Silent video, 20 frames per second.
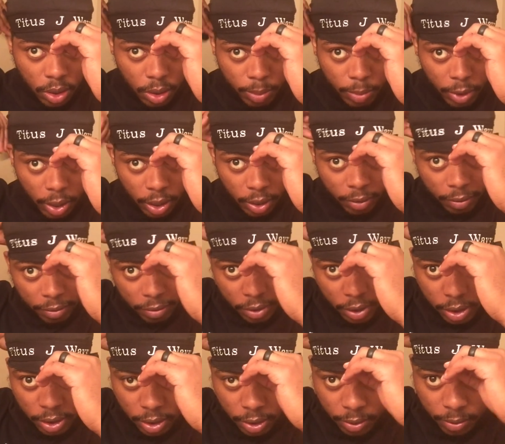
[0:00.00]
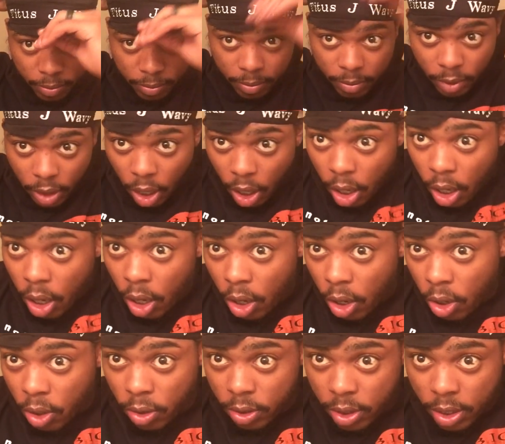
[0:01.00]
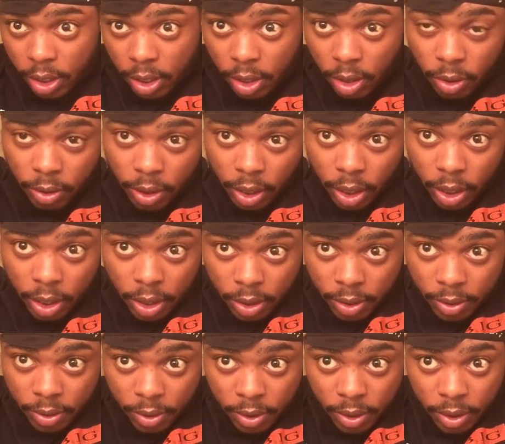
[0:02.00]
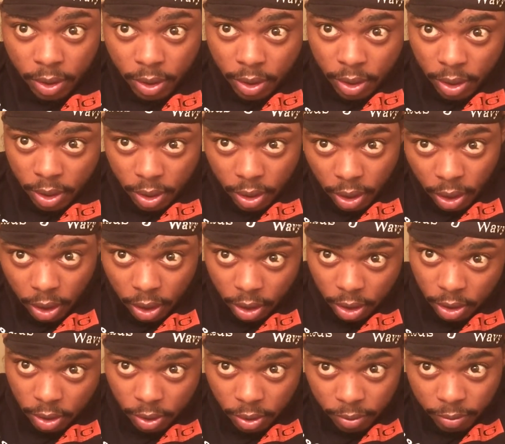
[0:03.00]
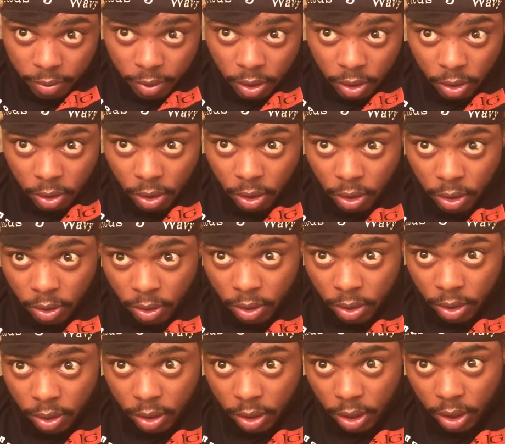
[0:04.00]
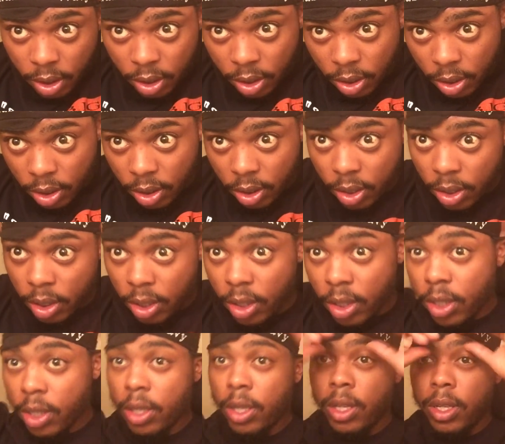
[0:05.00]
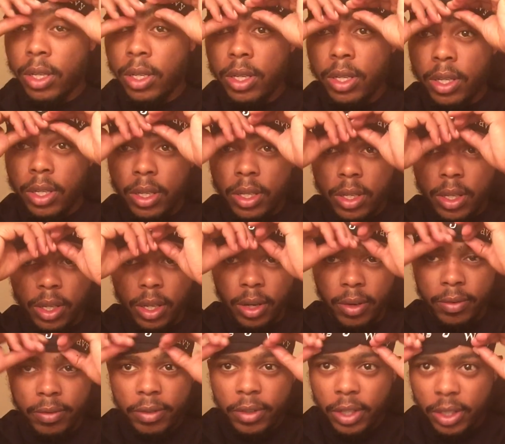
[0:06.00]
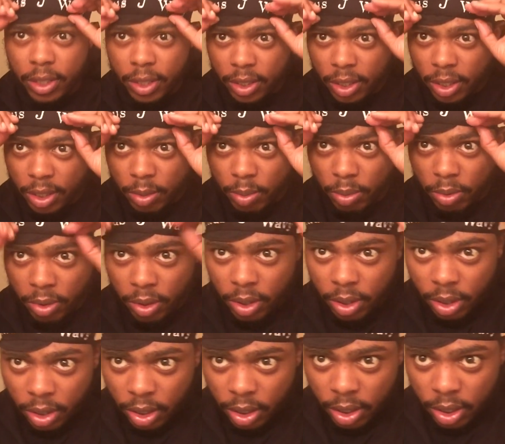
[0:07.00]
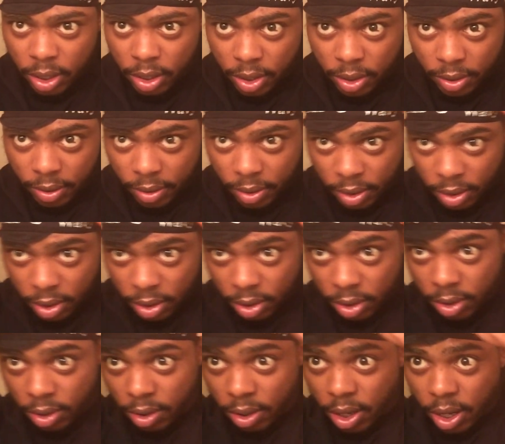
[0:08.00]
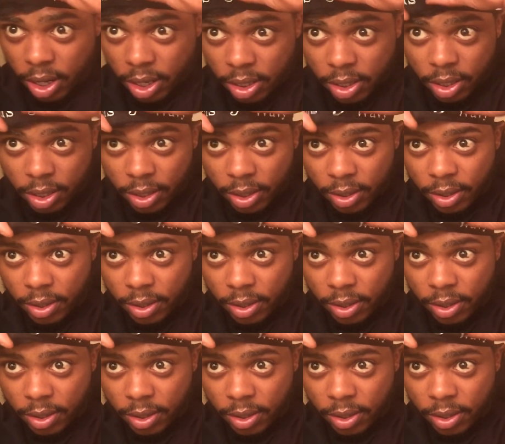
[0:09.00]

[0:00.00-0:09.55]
I'm gonna have to fix it. Oh, it's an, okay. Got the little Velcro. And, gotta fix this, boy. Look at this. This is crazy.